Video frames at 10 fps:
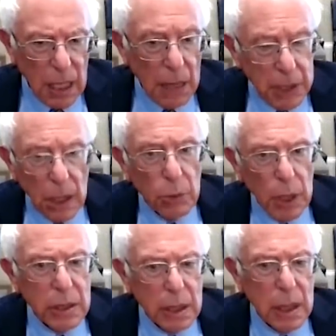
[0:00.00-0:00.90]
Tommy, you know
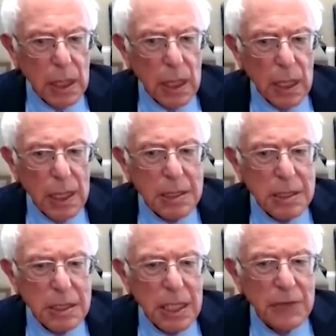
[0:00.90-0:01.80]
what
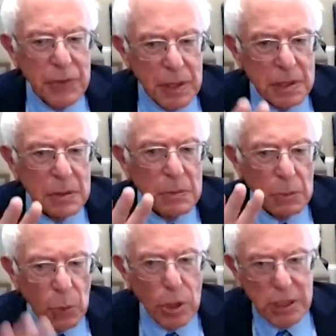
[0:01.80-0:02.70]
is even
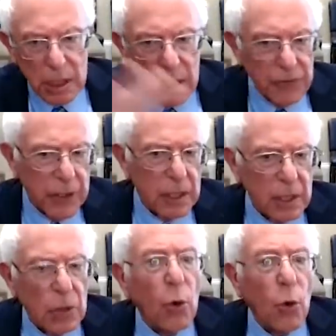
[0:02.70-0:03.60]
more significant
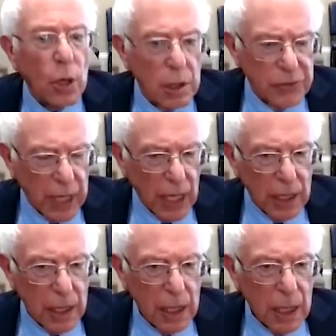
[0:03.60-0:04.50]
than all of that?
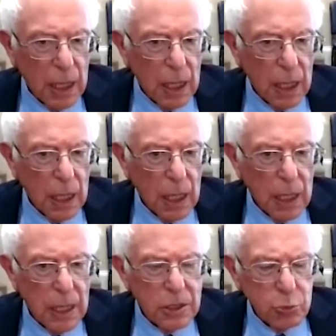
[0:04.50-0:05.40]

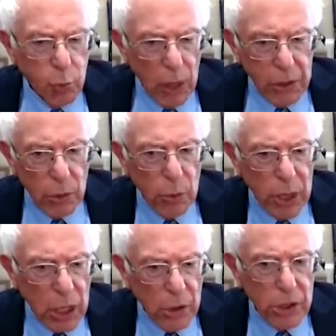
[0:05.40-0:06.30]
It is whether
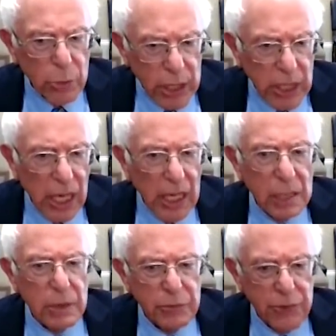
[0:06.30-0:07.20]
we're going to
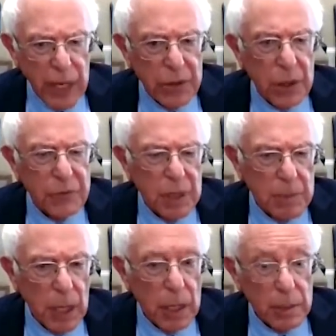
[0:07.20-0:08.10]
regain the faith of the
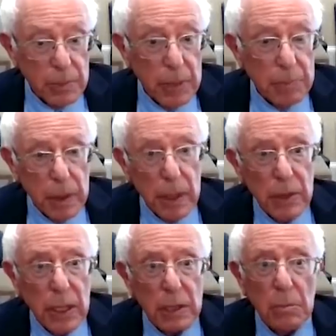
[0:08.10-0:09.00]
American people
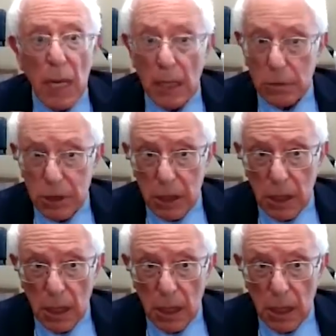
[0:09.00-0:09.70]
in their democracy.